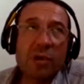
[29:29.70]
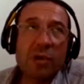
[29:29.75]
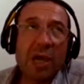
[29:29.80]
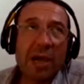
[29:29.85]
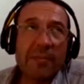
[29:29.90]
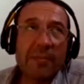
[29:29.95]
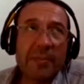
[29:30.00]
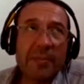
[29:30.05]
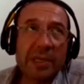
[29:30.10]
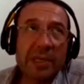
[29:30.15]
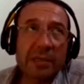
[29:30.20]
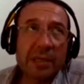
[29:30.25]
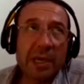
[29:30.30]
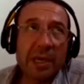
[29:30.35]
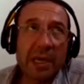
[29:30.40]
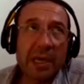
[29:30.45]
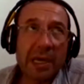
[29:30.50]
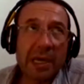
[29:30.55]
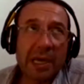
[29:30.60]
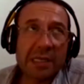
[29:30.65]
have been,
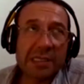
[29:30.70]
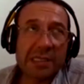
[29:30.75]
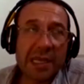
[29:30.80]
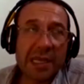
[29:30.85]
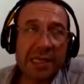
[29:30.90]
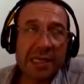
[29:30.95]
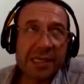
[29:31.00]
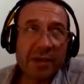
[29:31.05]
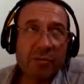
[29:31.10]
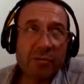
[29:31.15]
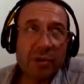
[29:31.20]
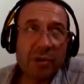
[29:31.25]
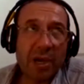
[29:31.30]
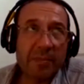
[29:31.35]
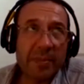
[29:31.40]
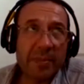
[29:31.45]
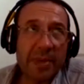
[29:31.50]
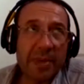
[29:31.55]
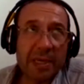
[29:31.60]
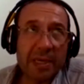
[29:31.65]
as I said, we
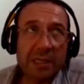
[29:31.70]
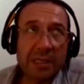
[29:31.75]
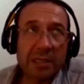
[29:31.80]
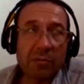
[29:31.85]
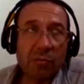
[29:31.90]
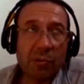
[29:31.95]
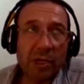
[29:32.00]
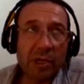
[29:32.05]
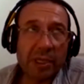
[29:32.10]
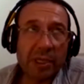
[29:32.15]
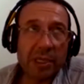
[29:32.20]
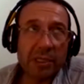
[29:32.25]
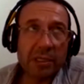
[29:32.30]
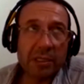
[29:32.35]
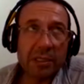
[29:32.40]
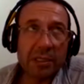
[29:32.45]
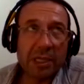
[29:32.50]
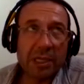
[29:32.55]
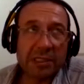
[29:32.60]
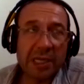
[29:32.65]
have been working
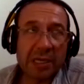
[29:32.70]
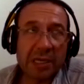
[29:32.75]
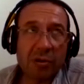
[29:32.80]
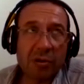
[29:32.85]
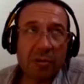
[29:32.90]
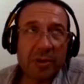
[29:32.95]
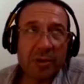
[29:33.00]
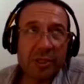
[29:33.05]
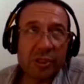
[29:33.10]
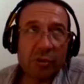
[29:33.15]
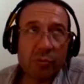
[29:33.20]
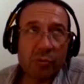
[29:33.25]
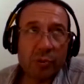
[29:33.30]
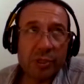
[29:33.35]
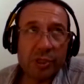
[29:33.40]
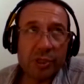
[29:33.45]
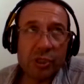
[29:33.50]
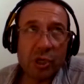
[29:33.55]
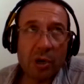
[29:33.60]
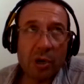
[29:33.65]
in a tight collaboration
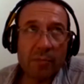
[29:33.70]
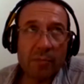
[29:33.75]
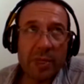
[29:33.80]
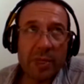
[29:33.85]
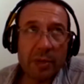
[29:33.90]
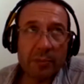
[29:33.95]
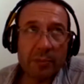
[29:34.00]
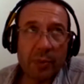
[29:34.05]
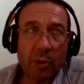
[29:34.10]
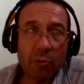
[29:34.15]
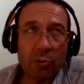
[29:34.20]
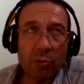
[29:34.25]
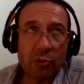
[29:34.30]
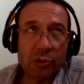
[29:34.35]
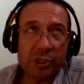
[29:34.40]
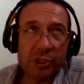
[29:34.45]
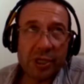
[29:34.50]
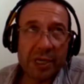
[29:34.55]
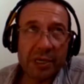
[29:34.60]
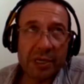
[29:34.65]
with John
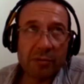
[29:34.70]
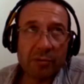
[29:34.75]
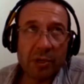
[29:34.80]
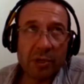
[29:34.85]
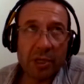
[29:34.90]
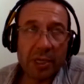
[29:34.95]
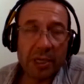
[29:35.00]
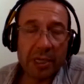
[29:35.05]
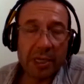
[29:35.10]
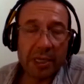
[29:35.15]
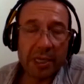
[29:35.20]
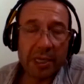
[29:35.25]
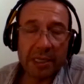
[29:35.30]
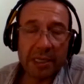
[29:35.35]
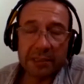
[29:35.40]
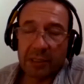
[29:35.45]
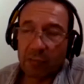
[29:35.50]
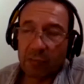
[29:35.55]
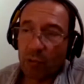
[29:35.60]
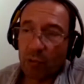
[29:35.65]
Milopoulos
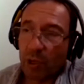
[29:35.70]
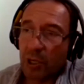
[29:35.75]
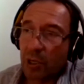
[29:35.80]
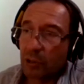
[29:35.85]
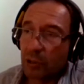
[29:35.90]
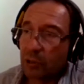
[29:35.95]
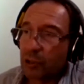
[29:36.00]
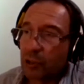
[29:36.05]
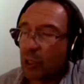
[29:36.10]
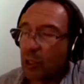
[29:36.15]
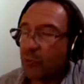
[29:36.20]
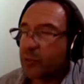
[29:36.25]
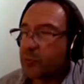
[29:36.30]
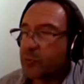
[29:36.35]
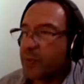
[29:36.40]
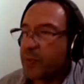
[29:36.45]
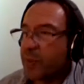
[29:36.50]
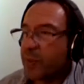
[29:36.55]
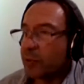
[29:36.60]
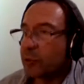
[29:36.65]
and the well-known Tropos
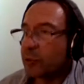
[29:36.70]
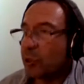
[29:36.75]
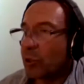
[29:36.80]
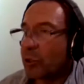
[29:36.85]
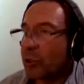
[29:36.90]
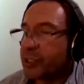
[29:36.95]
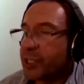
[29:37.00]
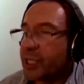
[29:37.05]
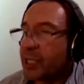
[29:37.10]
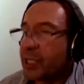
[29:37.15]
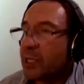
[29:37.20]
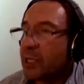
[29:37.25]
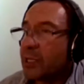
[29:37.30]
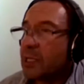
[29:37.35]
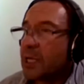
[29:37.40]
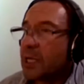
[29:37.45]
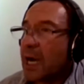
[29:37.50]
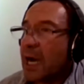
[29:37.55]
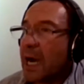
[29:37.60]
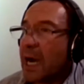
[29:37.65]
methodology,
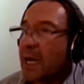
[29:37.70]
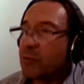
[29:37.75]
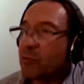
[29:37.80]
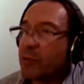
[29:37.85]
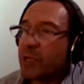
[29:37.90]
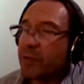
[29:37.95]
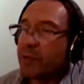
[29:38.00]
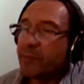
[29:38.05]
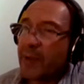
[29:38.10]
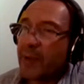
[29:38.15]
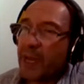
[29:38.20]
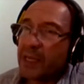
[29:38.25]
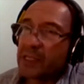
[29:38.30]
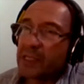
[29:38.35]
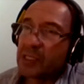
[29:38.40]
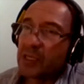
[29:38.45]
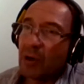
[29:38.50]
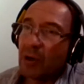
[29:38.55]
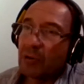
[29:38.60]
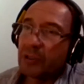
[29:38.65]
and we
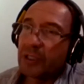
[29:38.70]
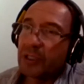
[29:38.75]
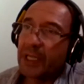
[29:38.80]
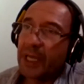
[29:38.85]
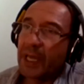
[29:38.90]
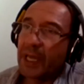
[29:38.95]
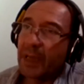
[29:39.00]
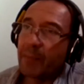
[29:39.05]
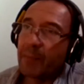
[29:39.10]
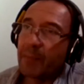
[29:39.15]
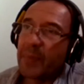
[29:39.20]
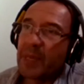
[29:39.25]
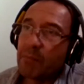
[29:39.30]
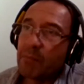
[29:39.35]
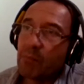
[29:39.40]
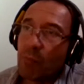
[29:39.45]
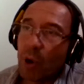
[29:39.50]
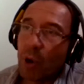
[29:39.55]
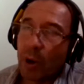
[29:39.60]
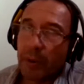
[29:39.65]
based on the
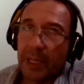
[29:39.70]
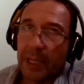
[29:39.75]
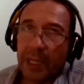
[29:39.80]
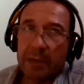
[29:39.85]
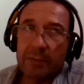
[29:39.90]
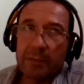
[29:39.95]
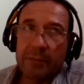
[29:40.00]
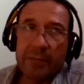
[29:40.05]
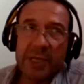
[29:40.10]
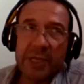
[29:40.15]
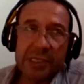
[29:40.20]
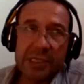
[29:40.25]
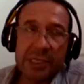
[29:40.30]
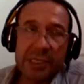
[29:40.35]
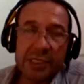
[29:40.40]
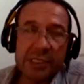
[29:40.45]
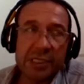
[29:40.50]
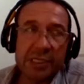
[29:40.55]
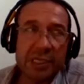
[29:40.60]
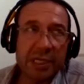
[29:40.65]
BIM model,
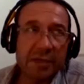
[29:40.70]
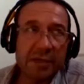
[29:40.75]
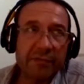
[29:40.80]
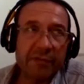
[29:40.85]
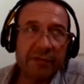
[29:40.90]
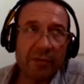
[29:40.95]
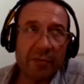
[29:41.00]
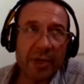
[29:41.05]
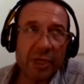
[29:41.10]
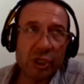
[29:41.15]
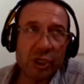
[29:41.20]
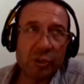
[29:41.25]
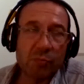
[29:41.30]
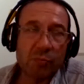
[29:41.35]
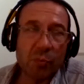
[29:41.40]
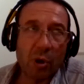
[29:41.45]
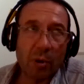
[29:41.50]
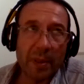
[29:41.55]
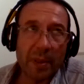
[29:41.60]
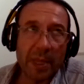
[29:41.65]
Business Information
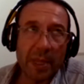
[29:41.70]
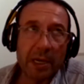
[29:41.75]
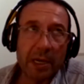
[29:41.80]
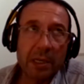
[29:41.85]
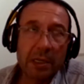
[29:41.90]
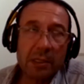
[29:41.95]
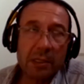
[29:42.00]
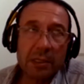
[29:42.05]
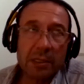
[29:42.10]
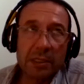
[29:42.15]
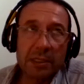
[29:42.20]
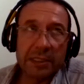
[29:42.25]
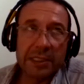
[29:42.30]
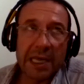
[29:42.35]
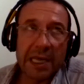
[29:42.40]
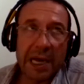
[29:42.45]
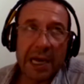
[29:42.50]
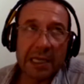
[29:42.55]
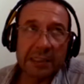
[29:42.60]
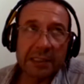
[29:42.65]
Model,
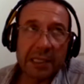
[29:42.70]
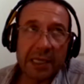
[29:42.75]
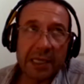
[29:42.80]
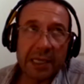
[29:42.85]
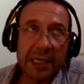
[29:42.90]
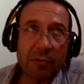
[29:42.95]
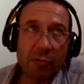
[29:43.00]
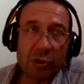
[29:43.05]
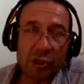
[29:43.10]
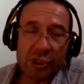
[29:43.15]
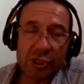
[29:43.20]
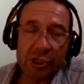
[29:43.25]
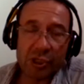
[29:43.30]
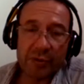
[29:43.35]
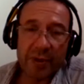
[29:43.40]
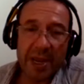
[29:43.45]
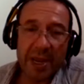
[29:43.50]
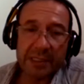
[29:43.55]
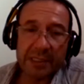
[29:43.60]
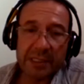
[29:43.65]
that was
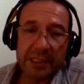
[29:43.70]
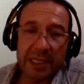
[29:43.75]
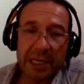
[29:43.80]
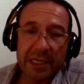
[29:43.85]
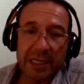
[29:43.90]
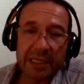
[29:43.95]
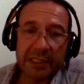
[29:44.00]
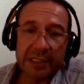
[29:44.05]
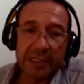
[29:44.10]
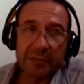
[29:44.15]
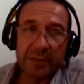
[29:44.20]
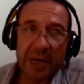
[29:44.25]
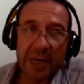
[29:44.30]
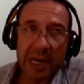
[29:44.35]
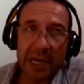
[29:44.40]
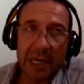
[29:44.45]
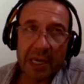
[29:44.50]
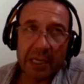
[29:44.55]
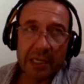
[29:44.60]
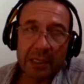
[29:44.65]
created and led
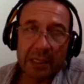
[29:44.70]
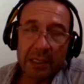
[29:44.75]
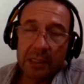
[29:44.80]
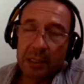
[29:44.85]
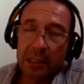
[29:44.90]
by